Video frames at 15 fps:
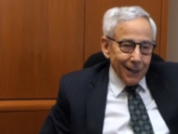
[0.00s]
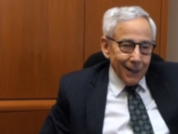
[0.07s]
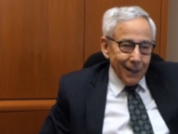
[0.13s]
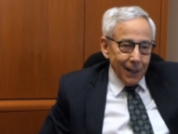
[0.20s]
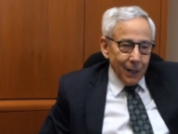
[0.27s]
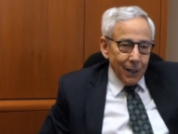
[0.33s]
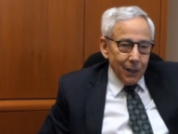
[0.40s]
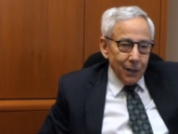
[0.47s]

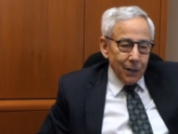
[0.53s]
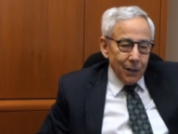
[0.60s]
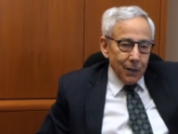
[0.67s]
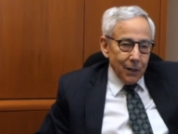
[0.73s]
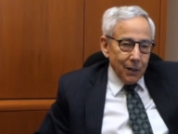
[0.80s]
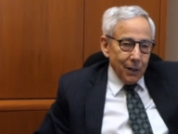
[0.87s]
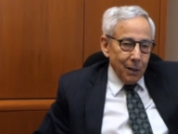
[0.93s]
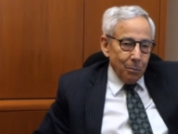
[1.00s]
and
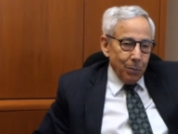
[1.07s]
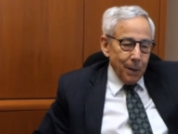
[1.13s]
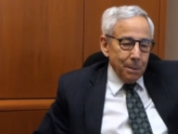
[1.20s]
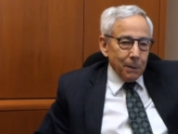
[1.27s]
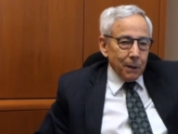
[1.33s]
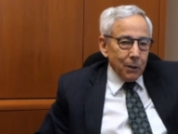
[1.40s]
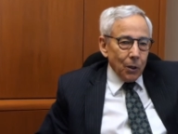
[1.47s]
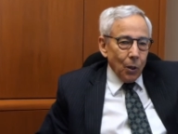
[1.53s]
the
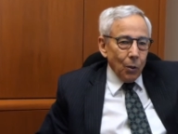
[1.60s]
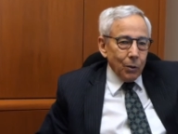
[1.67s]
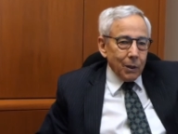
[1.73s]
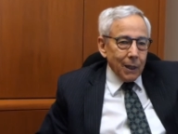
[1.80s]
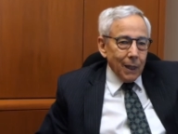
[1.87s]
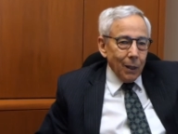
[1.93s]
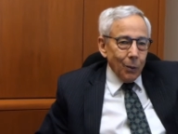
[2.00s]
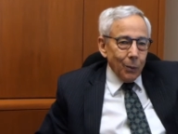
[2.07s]
people in the
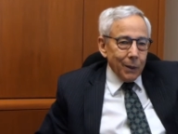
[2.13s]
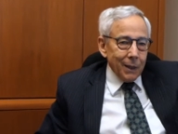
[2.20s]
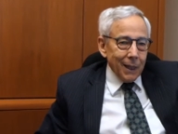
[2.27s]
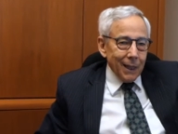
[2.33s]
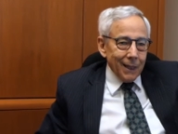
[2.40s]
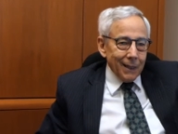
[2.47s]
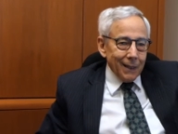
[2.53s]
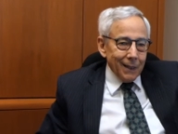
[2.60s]
hotel would
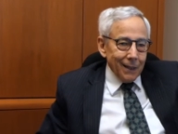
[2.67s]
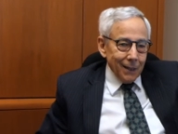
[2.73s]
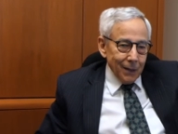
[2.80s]
get